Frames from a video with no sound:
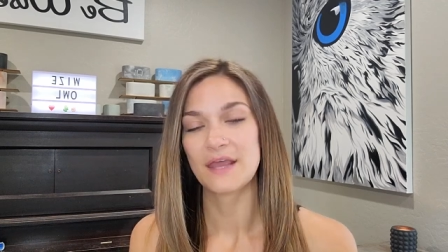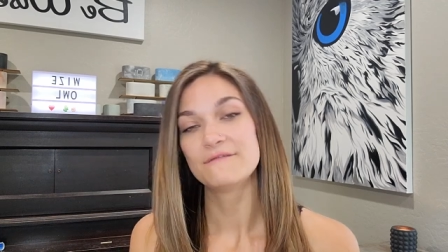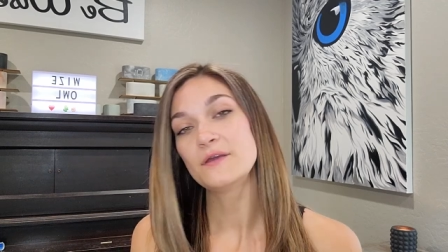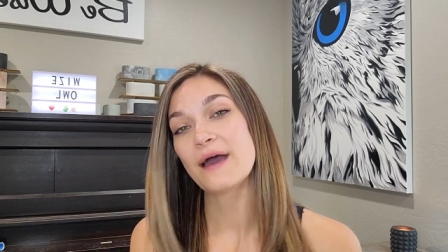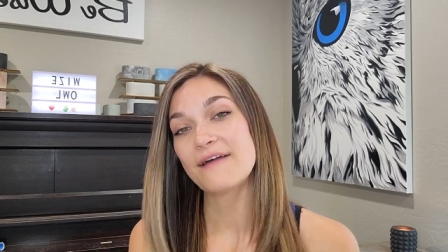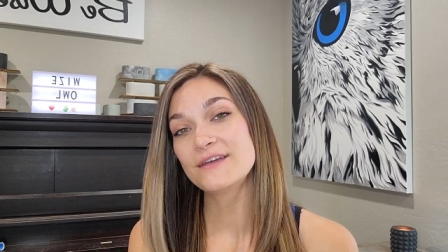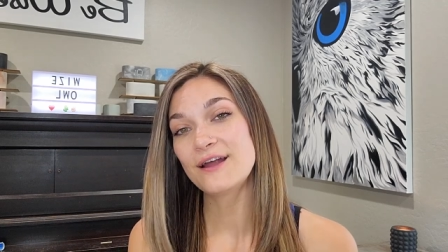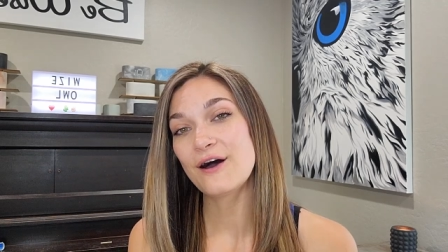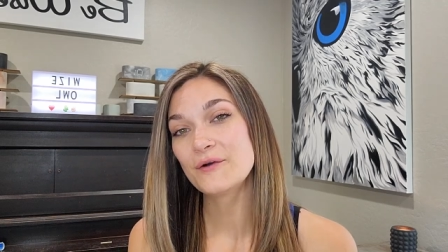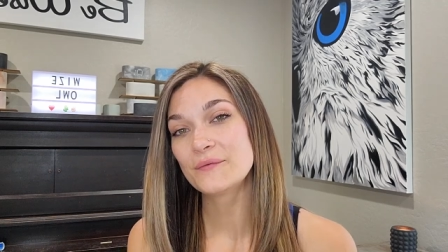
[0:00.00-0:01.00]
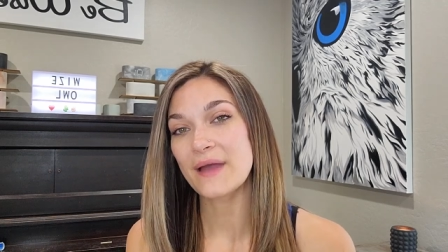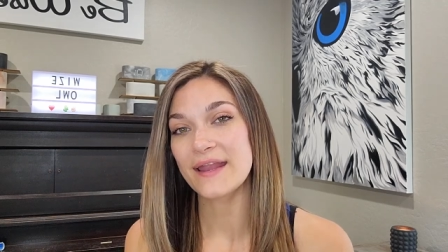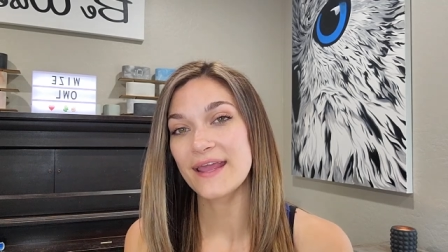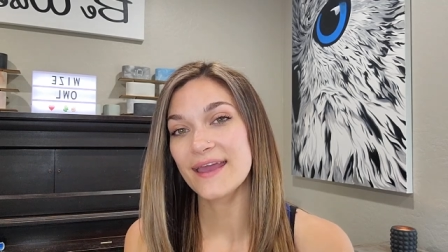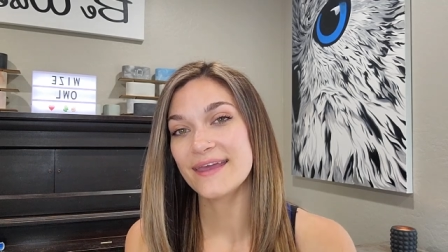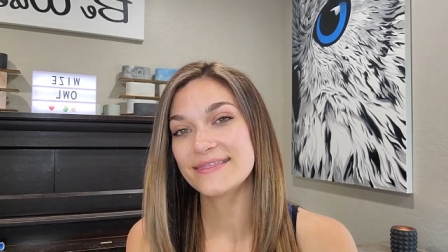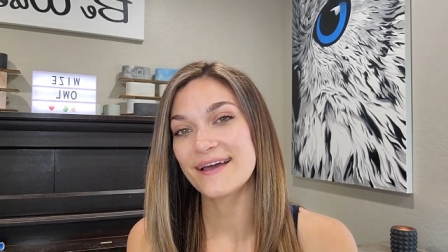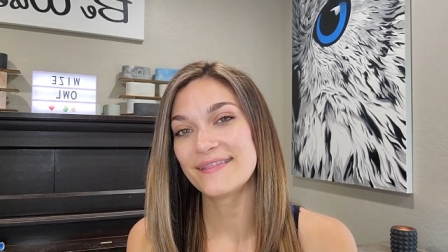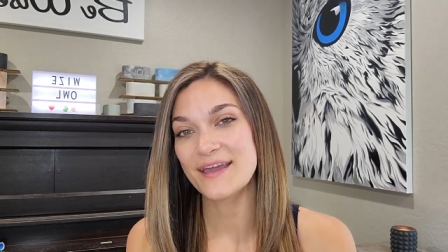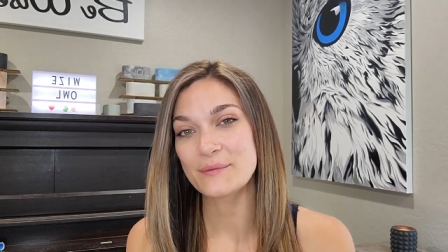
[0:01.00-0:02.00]
If you haven't already, hit
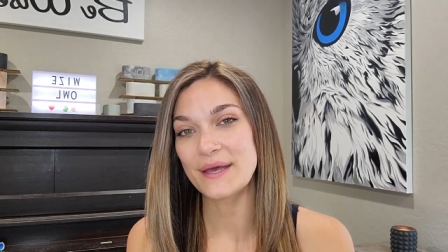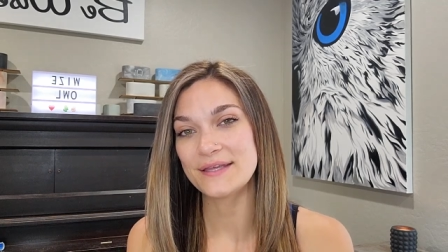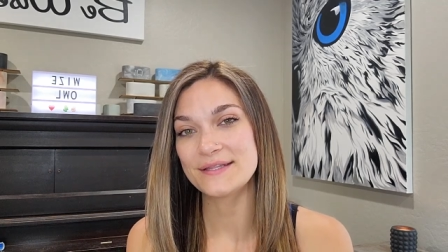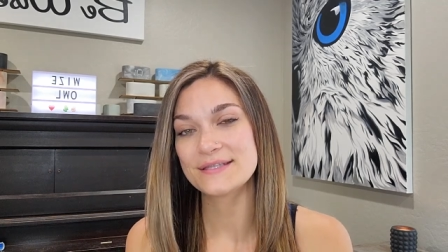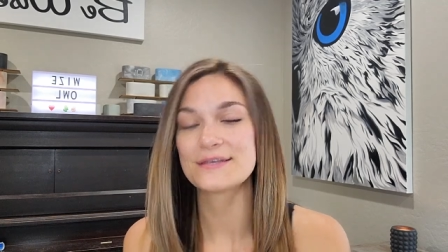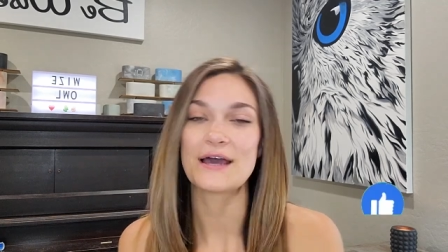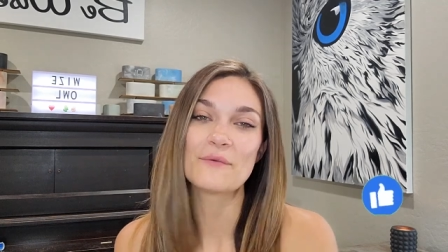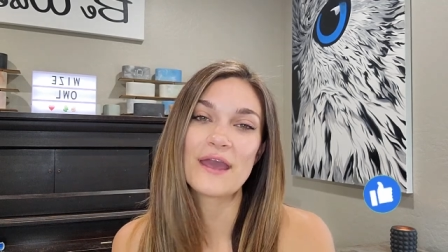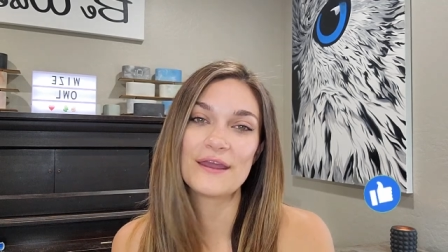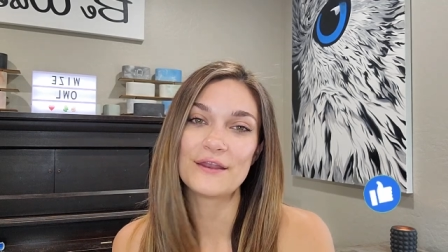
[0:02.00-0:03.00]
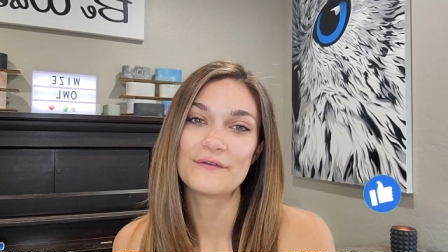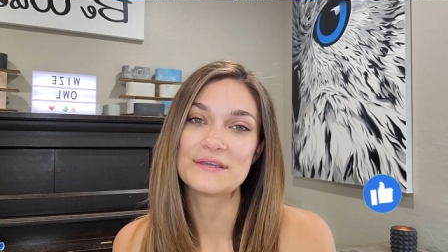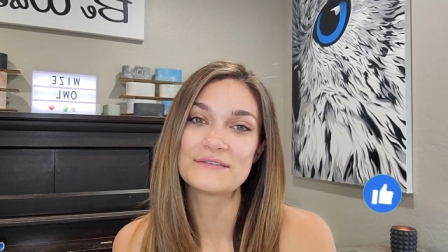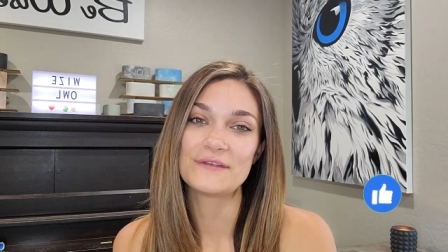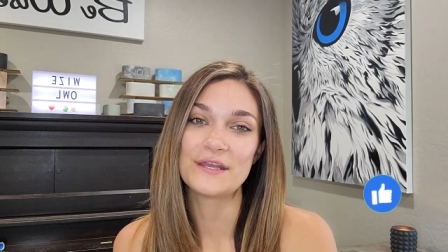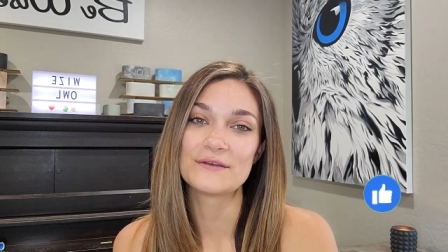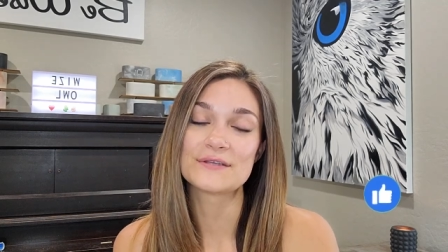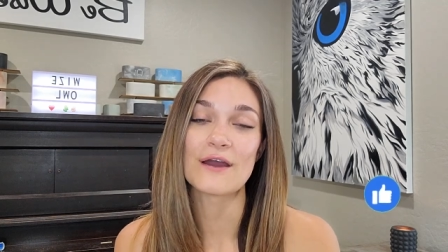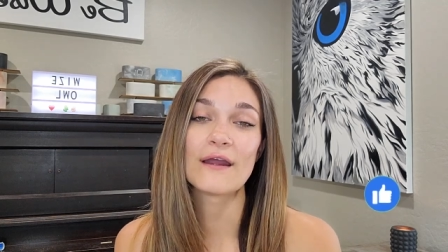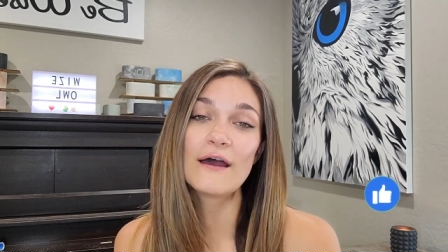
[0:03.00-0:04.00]
that like button so that way I know these videos
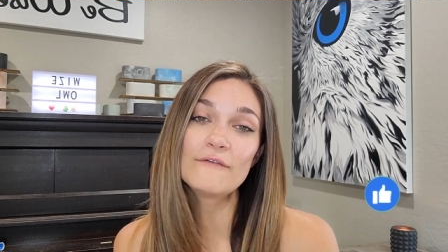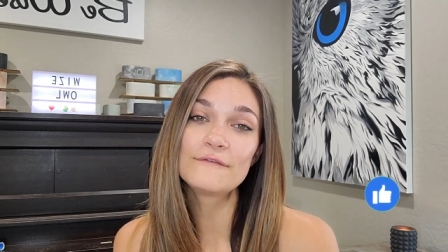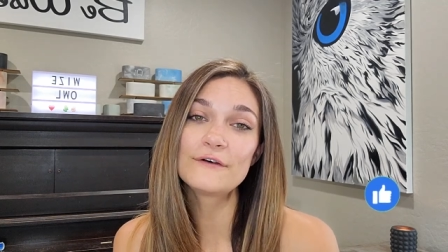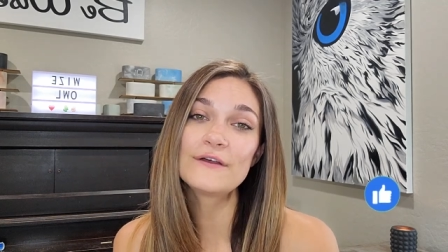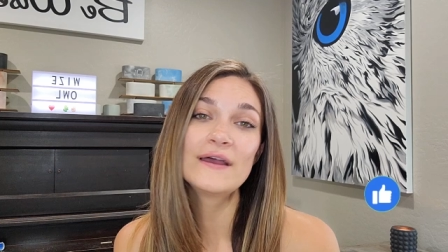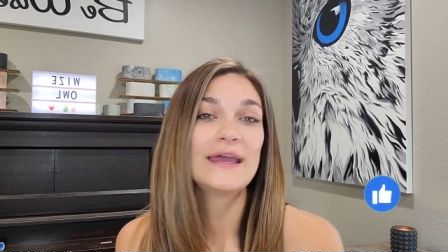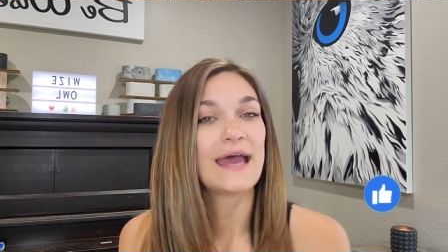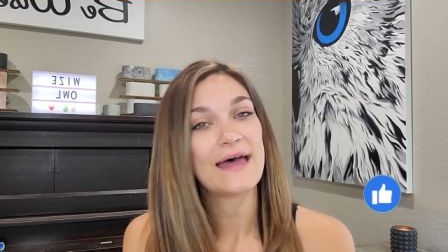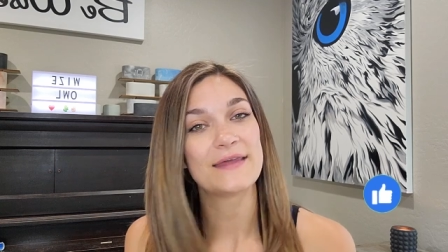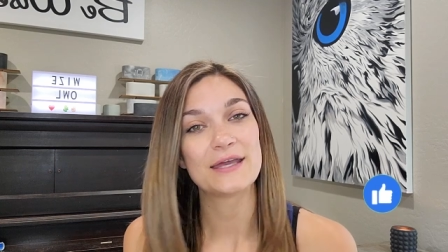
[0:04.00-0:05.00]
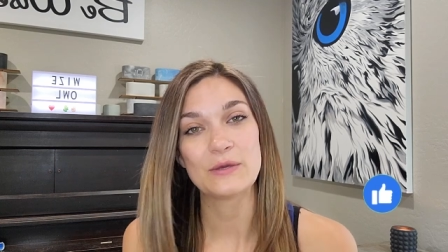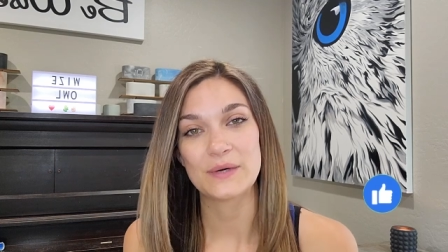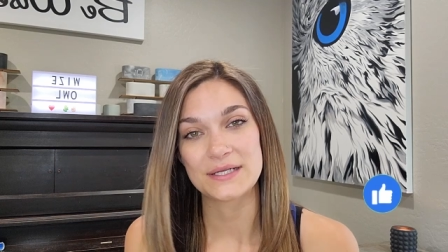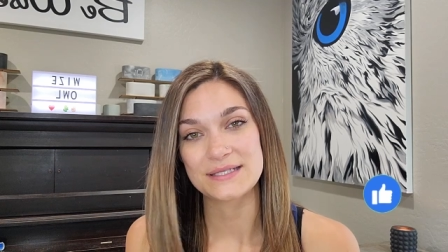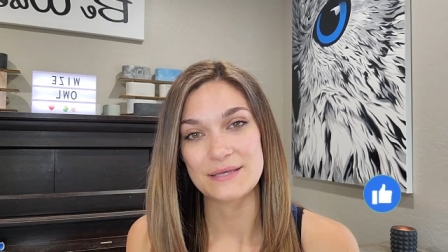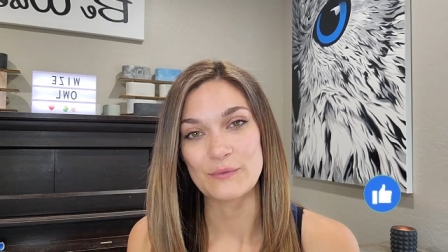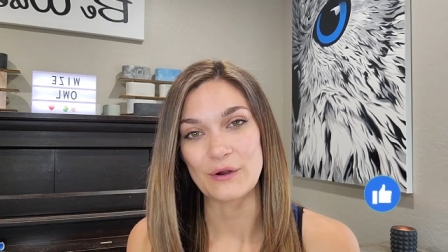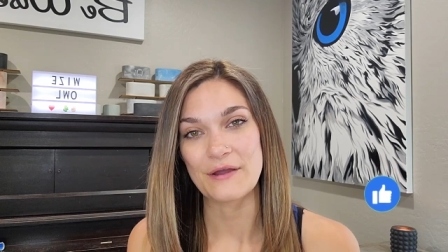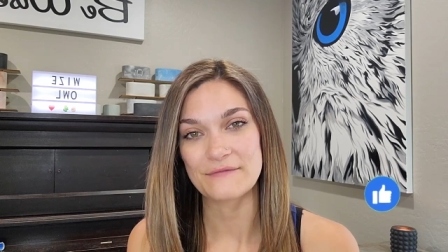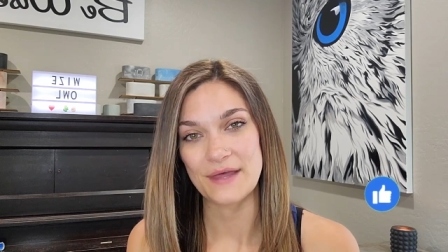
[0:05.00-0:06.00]
are helpful and that you want to see more
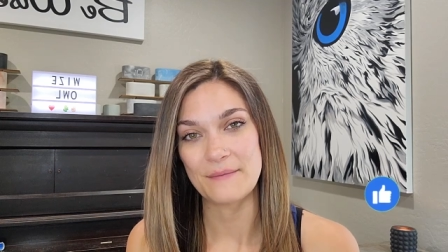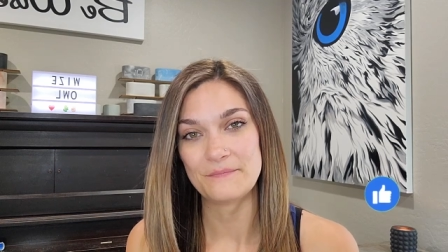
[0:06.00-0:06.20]
of them.